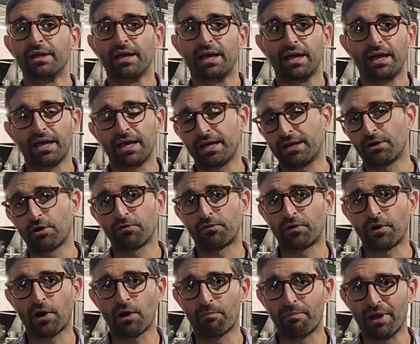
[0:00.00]
and
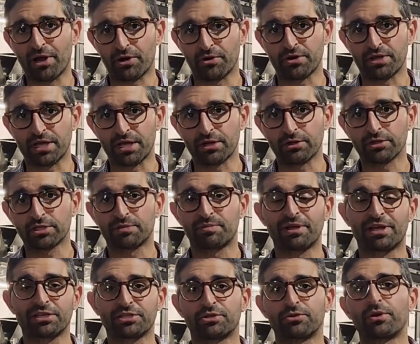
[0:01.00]
overall better yields
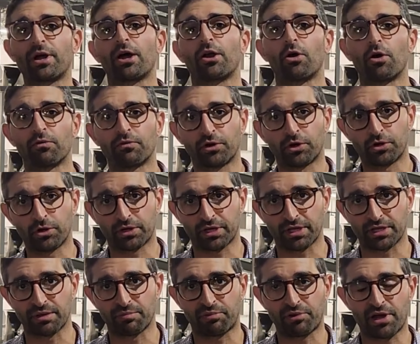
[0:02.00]
because you're not
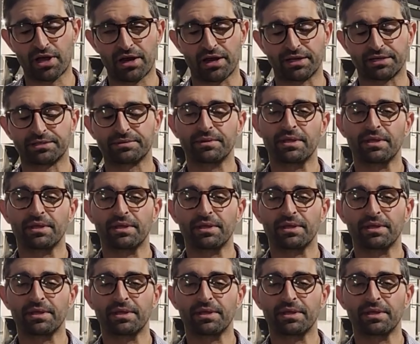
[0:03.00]
overcooking the product.